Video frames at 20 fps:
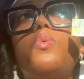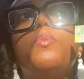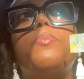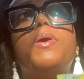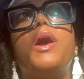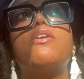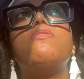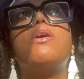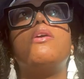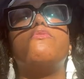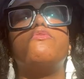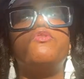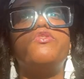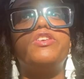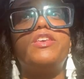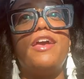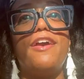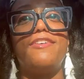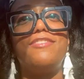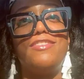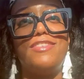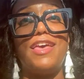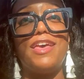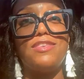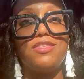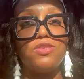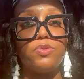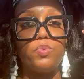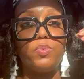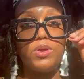baccarat rouge has that
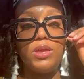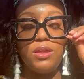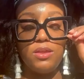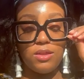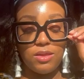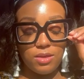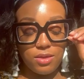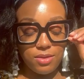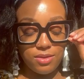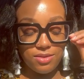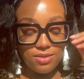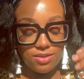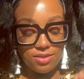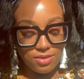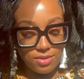sweetness